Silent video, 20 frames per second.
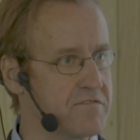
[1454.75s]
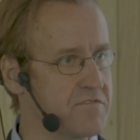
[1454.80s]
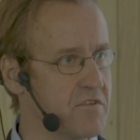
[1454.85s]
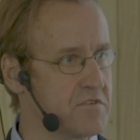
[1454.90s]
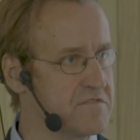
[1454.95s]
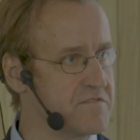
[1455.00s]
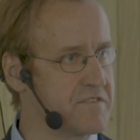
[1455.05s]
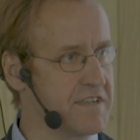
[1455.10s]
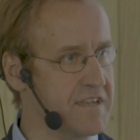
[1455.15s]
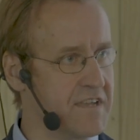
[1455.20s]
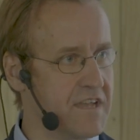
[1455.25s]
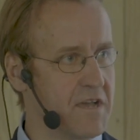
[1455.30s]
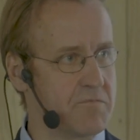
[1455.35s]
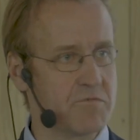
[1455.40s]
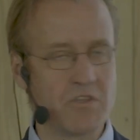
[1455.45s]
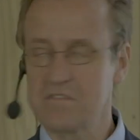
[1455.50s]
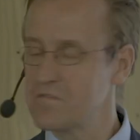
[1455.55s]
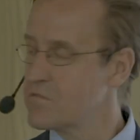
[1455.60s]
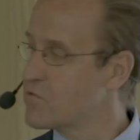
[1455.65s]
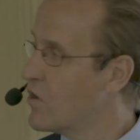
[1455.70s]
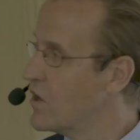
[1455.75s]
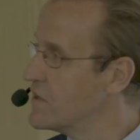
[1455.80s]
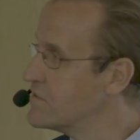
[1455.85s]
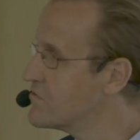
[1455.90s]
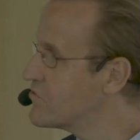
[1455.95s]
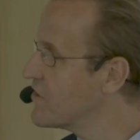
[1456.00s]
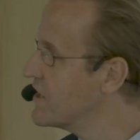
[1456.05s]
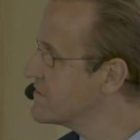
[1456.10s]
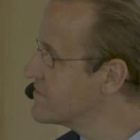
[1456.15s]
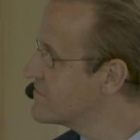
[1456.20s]
So it's not in
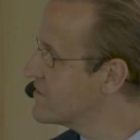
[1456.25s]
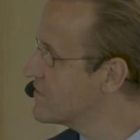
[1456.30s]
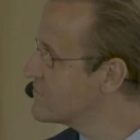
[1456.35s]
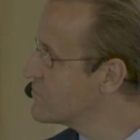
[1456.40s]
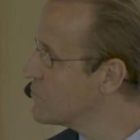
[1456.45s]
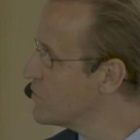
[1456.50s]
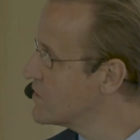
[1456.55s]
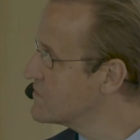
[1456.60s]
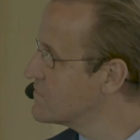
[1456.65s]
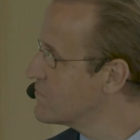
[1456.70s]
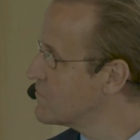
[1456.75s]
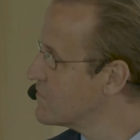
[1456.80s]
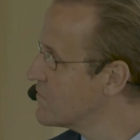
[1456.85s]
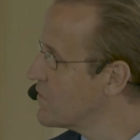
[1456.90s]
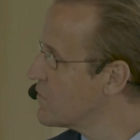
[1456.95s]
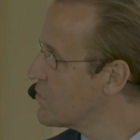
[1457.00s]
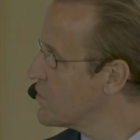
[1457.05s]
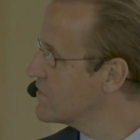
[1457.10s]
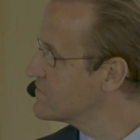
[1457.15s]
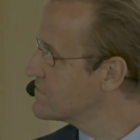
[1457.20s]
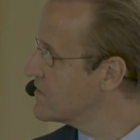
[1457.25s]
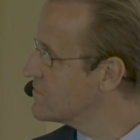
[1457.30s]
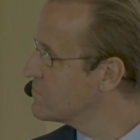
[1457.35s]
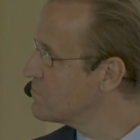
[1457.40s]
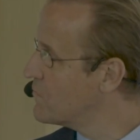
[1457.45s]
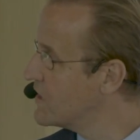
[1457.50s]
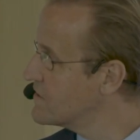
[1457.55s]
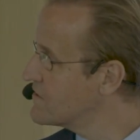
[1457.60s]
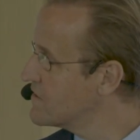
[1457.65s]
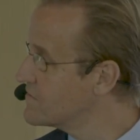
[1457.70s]
contrast here to what the things that
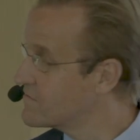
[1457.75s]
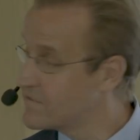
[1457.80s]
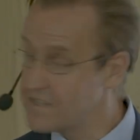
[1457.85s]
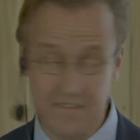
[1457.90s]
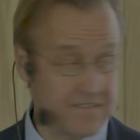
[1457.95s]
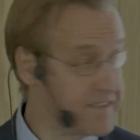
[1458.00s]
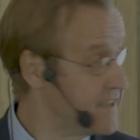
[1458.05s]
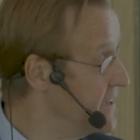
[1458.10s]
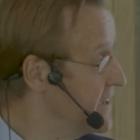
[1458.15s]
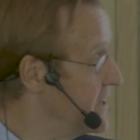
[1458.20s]
Marty has said.